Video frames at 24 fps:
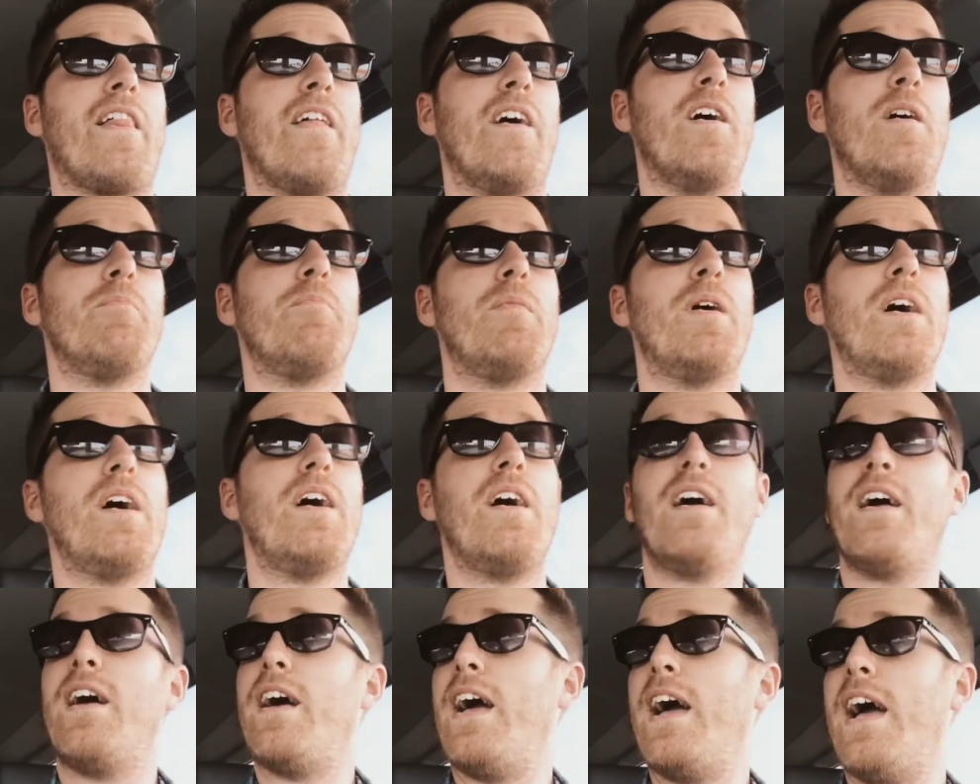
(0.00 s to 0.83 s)

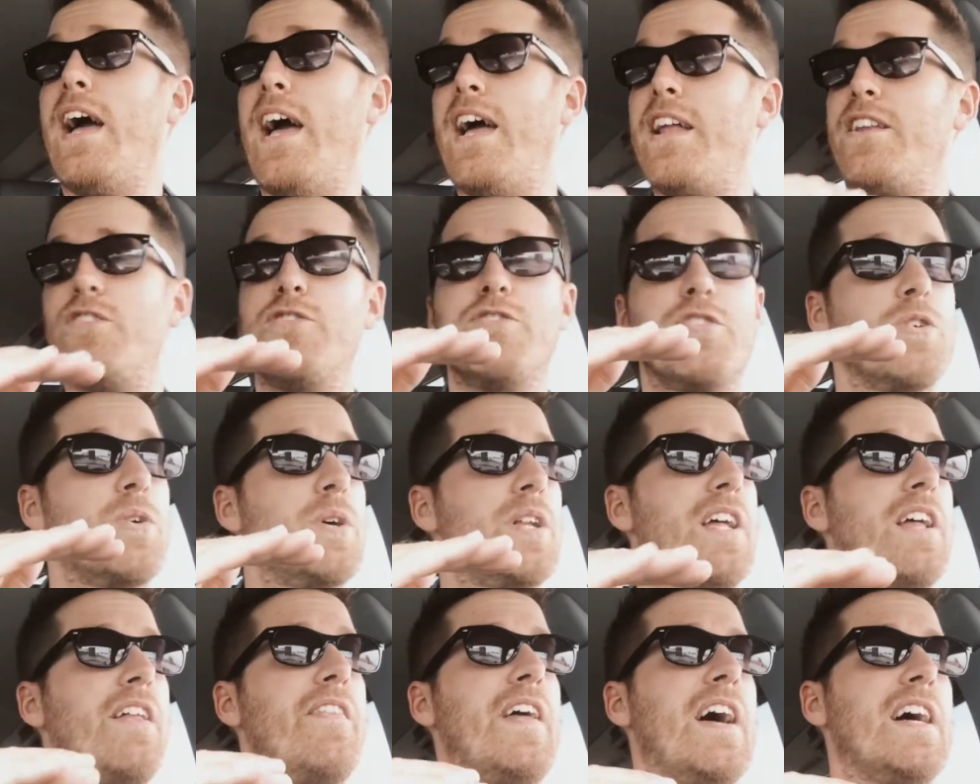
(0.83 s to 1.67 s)
them, and you do
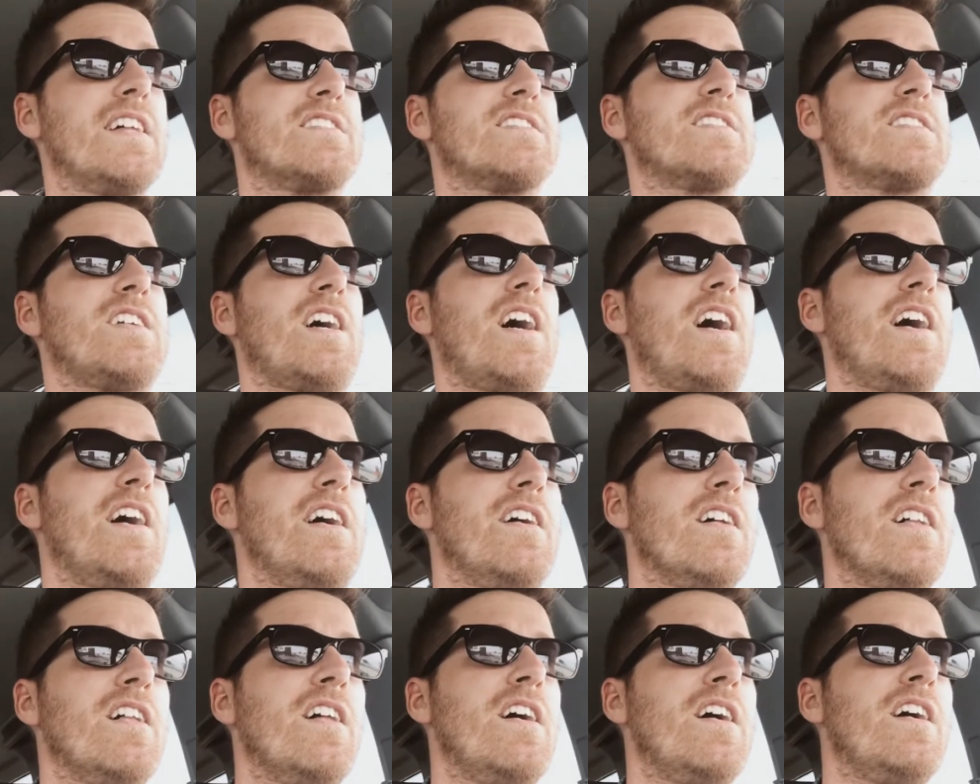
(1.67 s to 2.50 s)
it in that
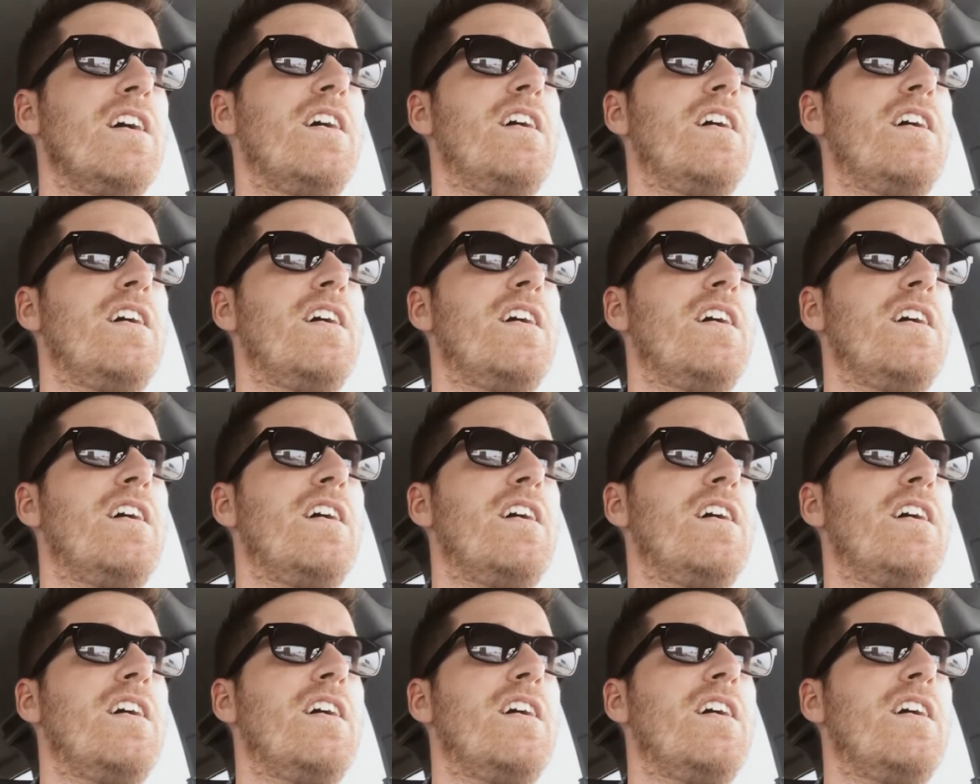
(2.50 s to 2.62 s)
style.